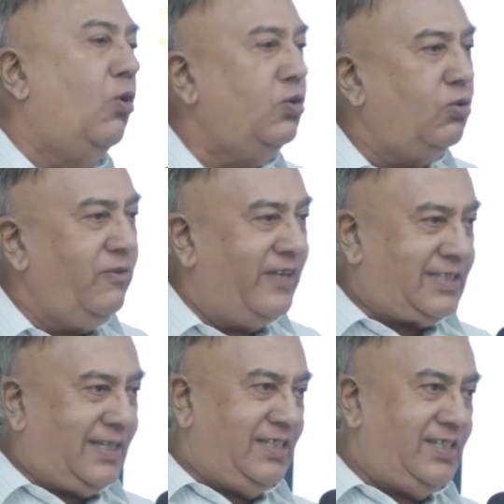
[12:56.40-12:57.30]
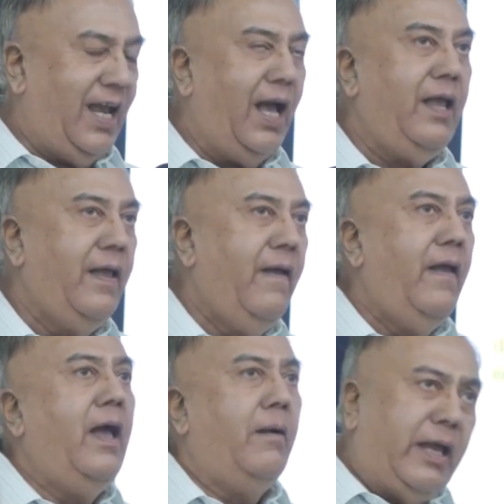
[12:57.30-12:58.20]
known to the West Asia.
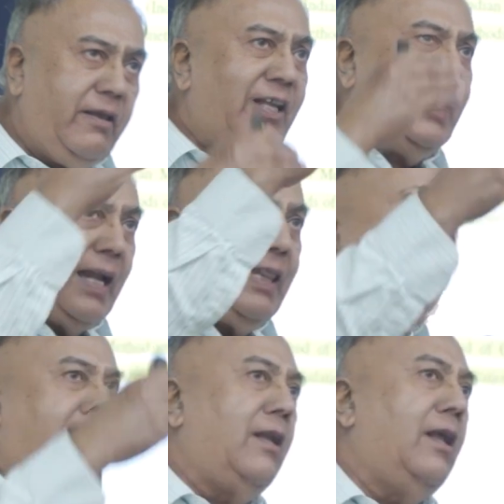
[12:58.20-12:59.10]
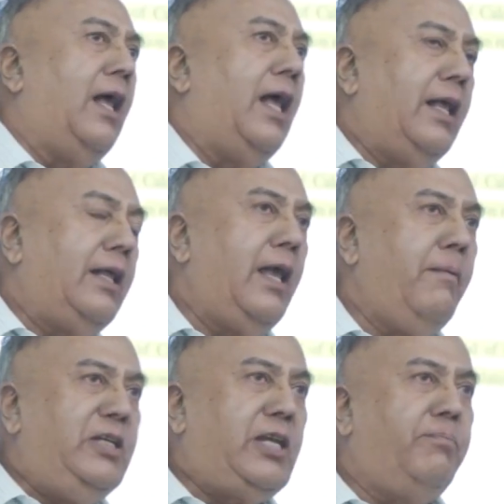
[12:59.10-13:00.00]
Even earlier, a
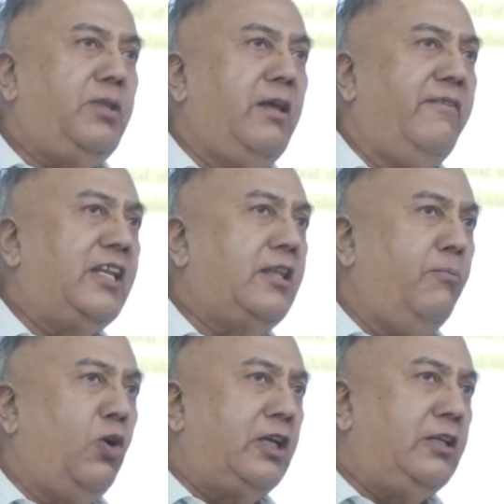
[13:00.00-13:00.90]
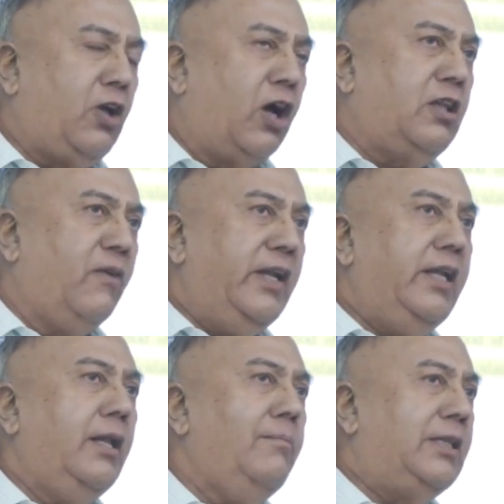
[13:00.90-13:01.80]
Bishop Sever Sebokat talks of
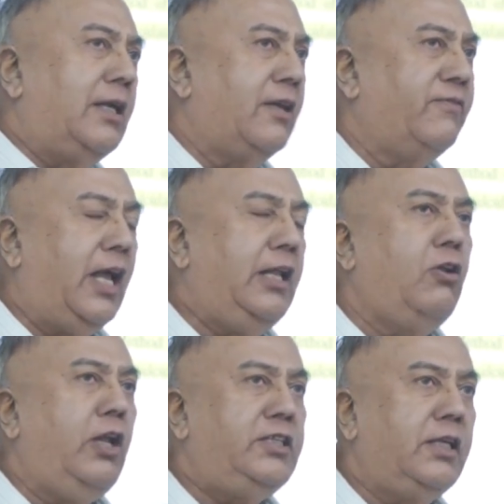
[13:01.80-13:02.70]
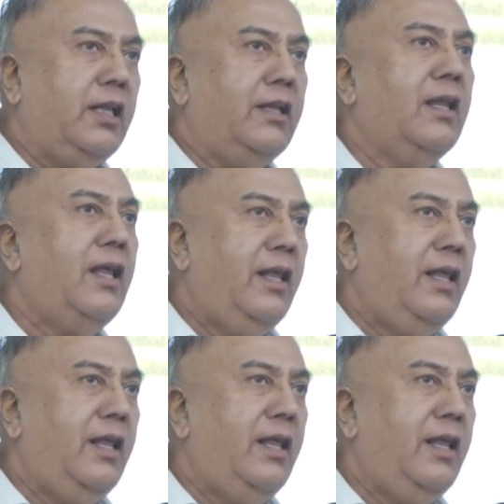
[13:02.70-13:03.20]
Indian methods of calculation in